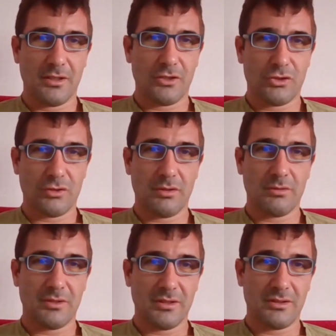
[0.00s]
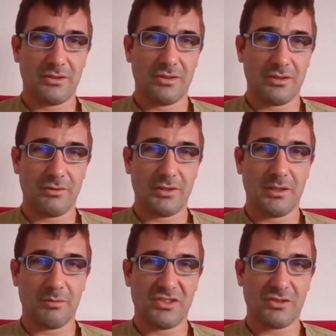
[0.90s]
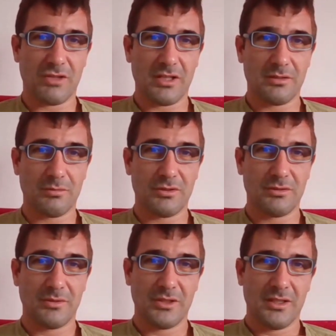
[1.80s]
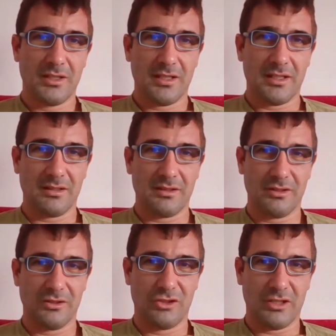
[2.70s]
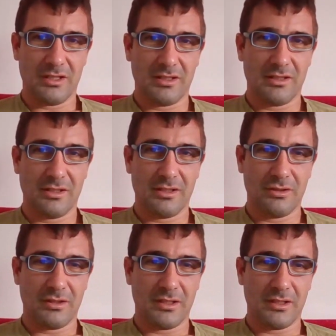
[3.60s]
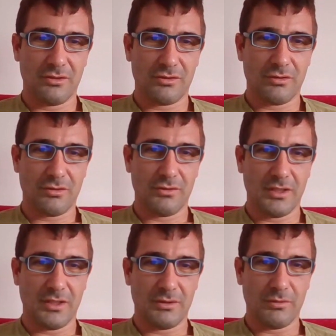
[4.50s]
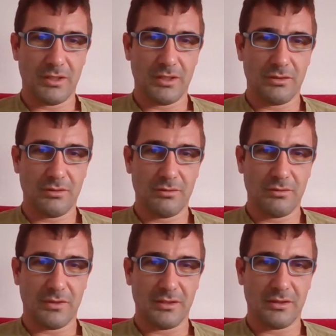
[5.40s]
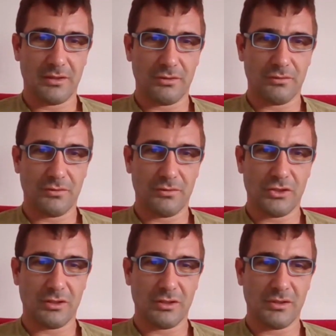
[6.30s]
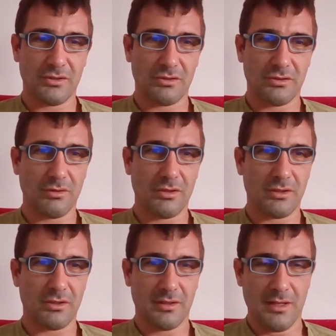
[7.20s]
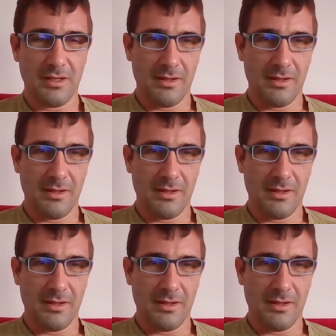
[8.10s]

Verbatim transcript: He showed that uh, Williams is crackable, and Gian Garrido riding a score of 11-1-0, fighting out of Flushing, Queens, New York.